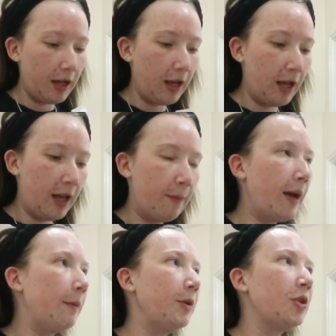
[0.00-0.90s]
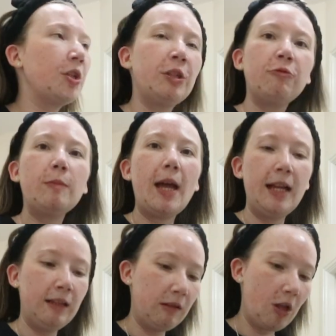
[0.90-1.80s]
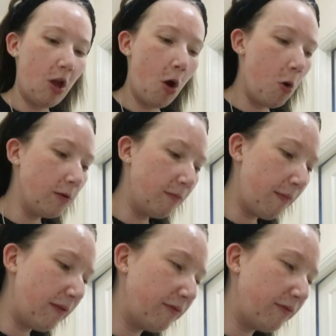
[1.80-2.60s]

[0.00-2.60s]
Um, and we're just gonna rub that into the whole of my